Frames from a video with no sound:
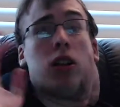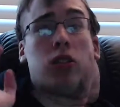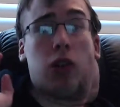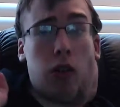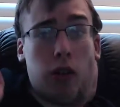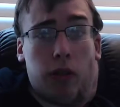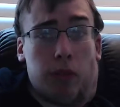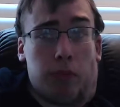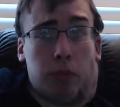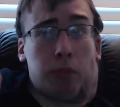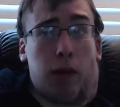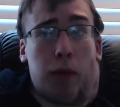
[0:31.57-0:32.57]
So
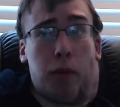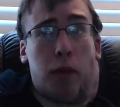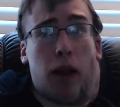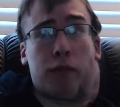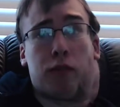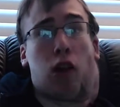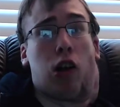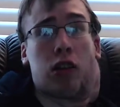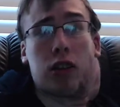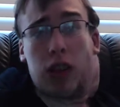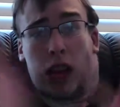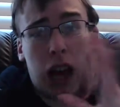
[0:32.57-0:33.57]
maybe my
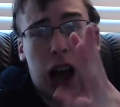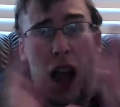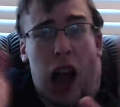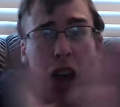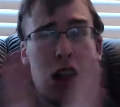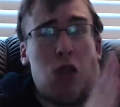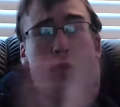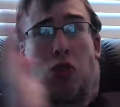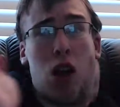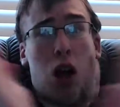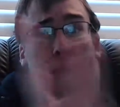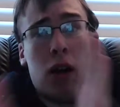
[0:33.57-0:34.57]
first, like I don't know.